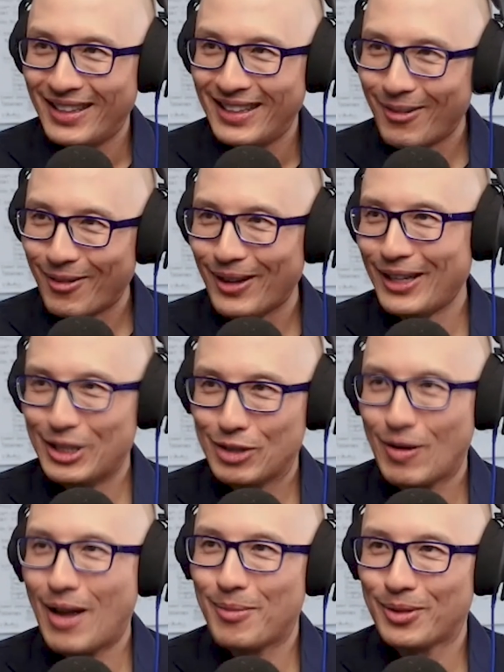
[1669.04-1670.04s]
They really
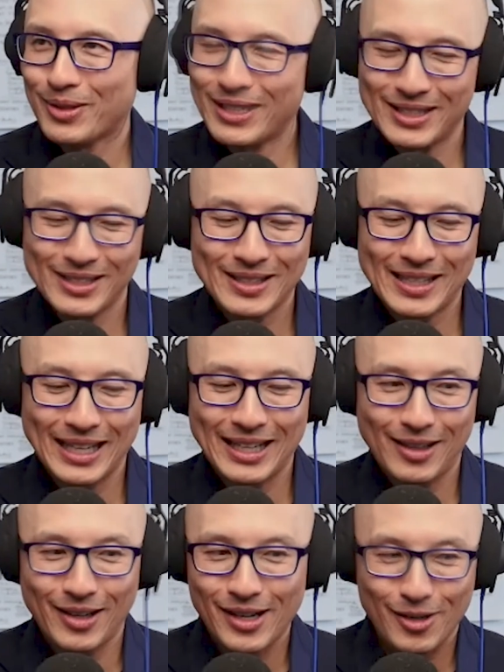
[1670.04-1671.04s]
scrambled because it's like,
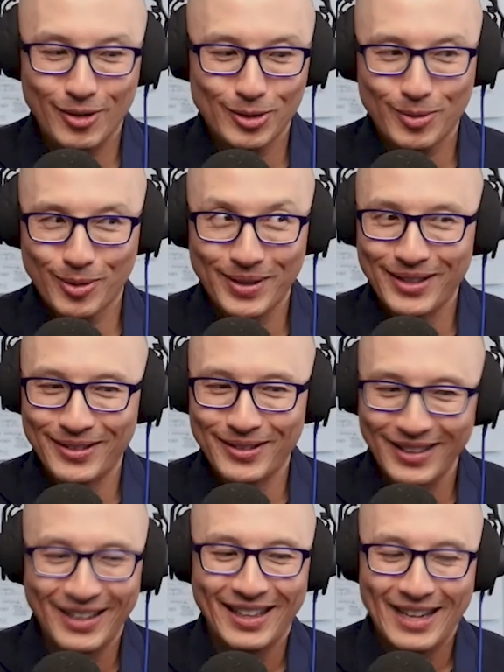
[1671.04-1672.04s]
Chris, what are we doing?
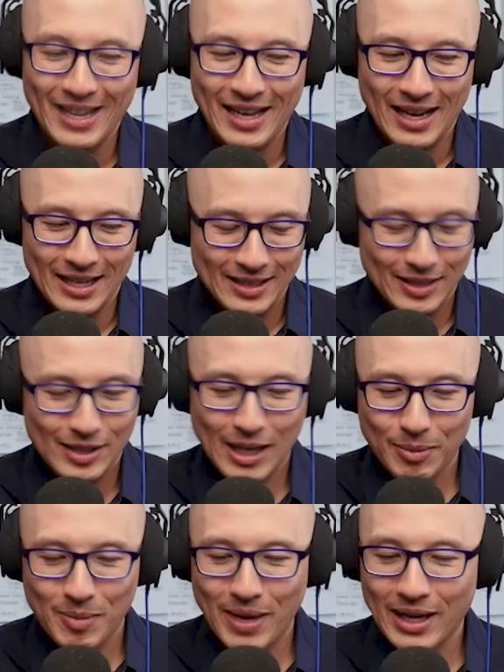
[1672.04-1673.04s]
I said, set up the
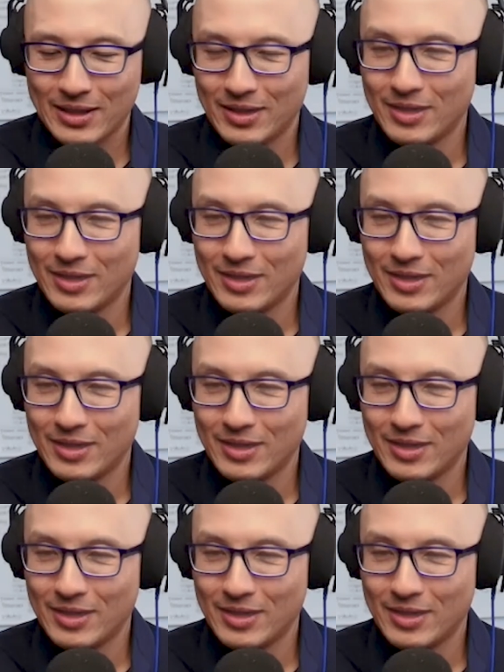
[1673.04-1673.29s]
mics.